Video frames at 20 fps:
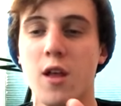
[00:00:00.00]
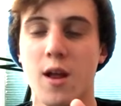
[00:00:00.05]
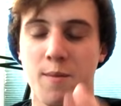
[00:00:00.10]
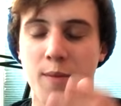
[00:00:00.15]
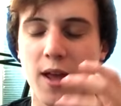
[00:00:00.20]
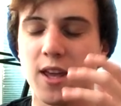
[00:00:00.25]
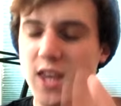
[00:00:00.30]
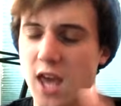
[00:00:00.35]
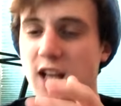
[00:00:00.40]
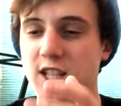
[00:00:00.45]
I'm
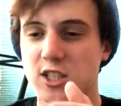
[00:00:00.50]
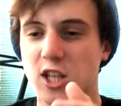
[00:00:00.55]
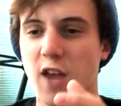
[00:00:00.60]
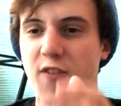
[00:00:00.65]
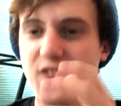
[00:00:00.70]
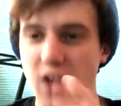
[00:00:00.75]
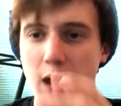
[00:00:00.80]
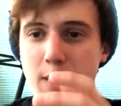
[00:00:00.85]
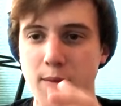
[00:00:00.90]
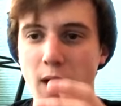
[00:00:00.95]
like, yes,
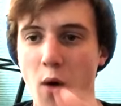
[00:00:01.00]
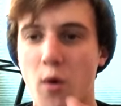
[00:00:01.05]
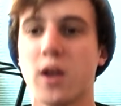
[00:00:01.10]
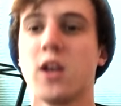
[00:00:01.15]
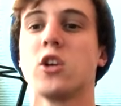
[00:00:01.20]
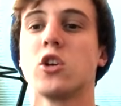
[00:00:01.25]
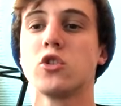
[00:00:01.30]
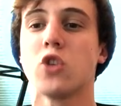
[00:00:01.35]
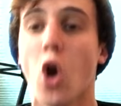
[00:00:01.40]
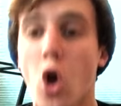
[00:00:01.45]
gift, keep going.
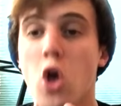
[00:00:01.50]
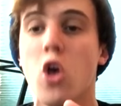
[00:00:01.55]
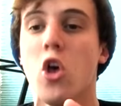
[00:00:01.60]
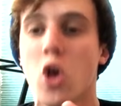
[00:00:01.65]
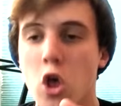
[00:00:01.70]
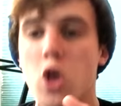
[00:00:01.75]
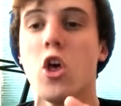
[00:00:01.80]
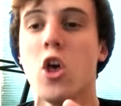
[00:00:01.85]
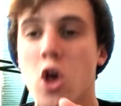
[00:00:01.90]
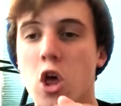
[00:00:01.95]
It goes.
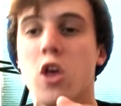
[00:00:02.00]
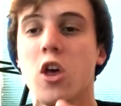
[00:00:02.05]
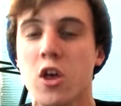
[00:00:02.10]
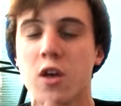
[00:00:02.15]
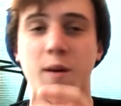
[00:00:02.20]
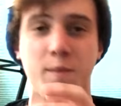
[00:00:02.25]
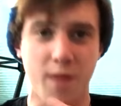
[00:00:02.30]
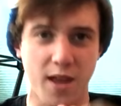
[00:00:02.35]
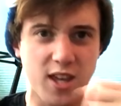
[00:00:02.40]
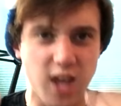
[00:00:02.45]

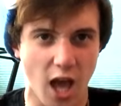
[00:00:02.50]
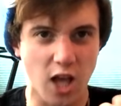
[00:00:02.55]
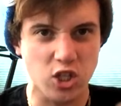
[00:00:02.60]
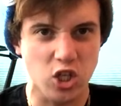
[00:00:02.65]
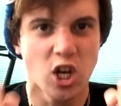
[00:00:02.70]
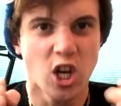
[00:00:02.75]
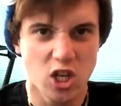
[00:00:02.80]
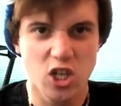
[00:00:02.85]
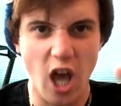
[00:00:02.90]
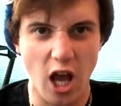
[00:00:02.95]
I'm like,
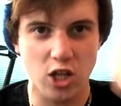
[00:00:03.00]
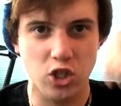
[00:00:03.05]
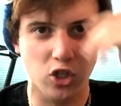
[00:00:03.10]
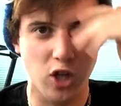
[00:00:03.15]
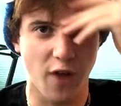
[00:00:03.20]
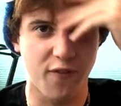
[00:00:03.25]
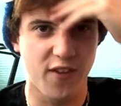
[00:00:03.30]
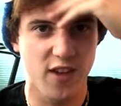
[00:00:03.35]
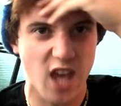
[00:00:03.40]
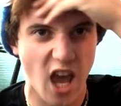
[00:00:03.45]
yes, yes,
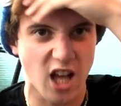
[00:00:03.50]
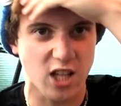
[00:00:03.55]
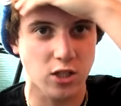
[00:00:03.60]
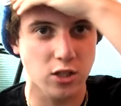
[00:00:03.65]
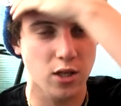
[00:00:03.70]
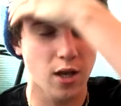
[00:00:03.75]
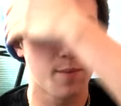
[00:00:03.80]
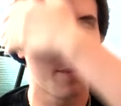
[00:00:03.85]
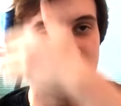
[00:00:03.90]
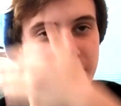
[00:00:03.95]
Jeffy,
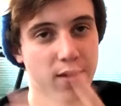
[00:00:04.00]
yes.